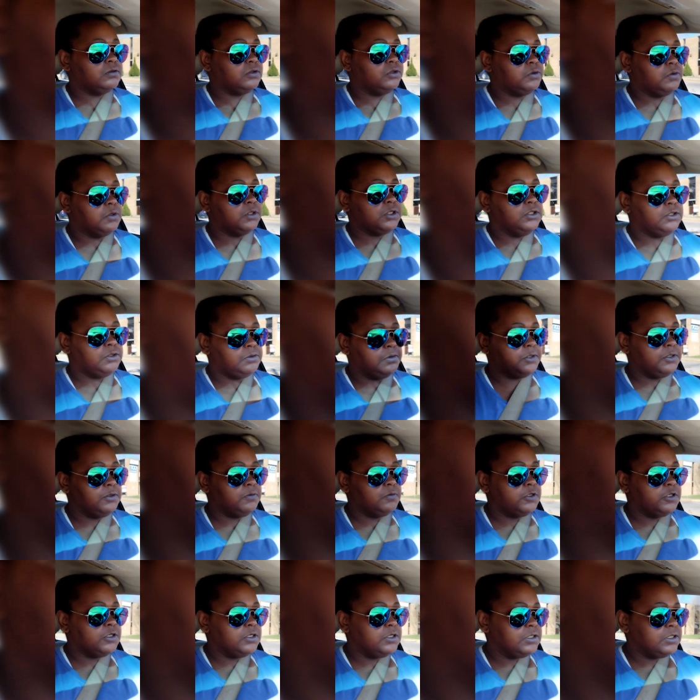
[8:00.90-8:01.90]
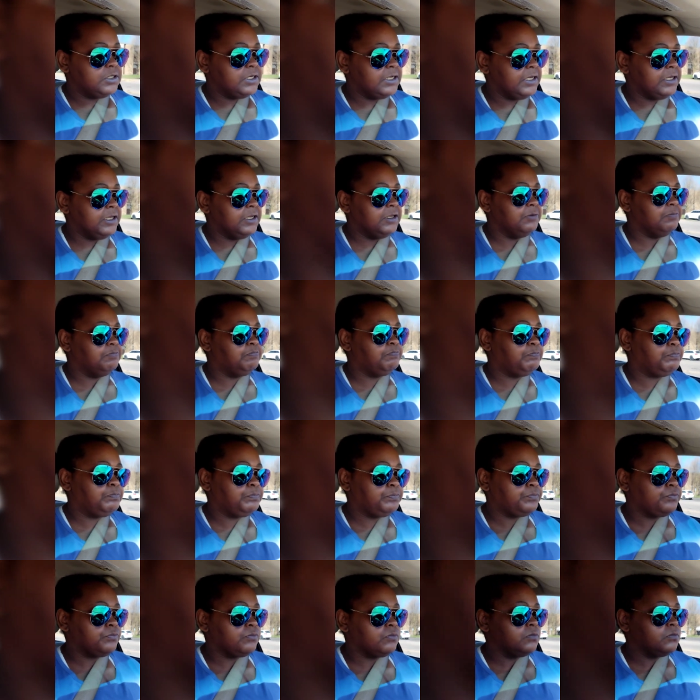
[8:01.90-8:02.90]
twenty twenty-one,
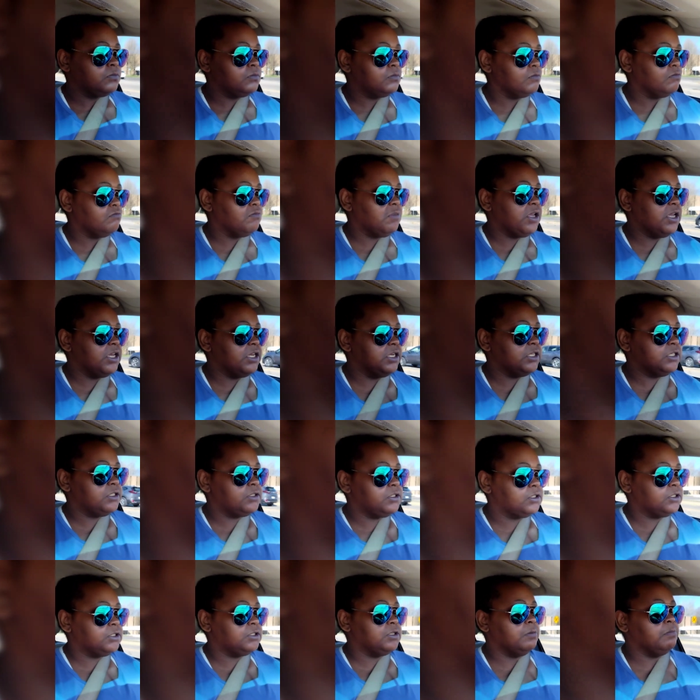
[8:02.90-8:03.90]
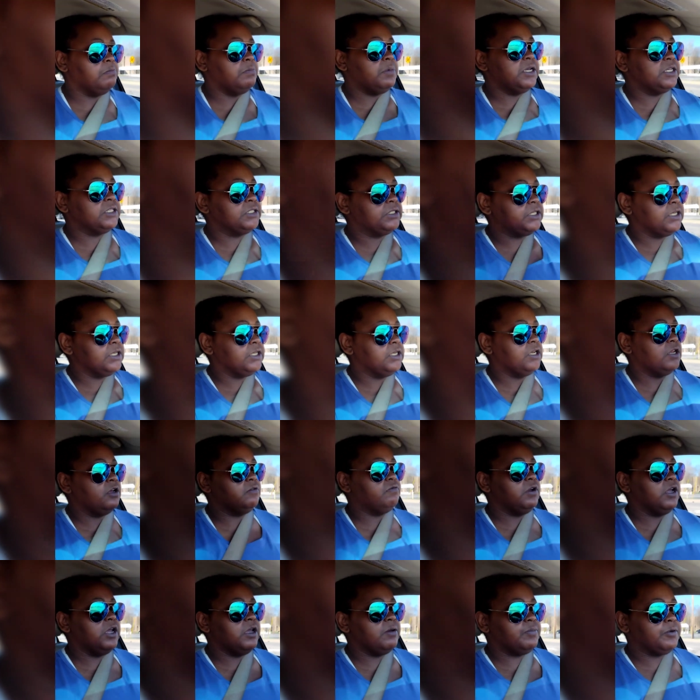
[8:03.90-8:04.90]
and man, that's the best thing that
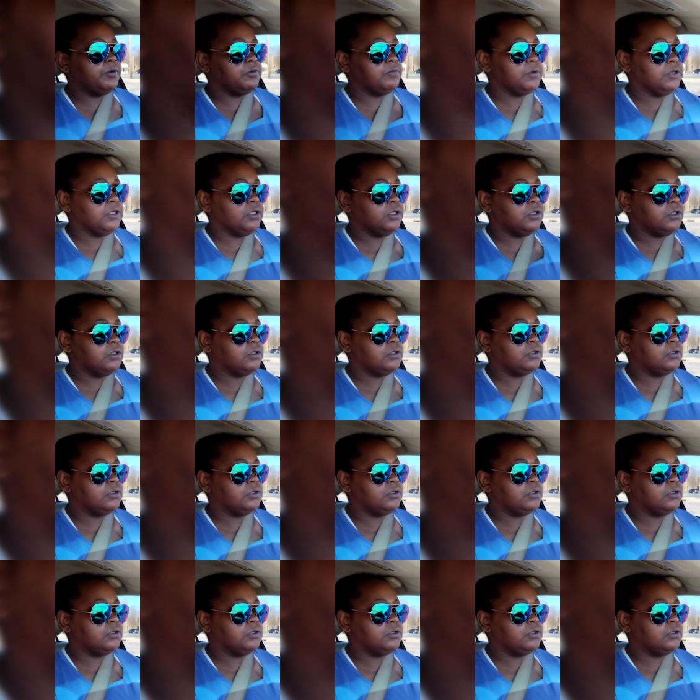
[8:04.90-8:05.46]
ever happened to me.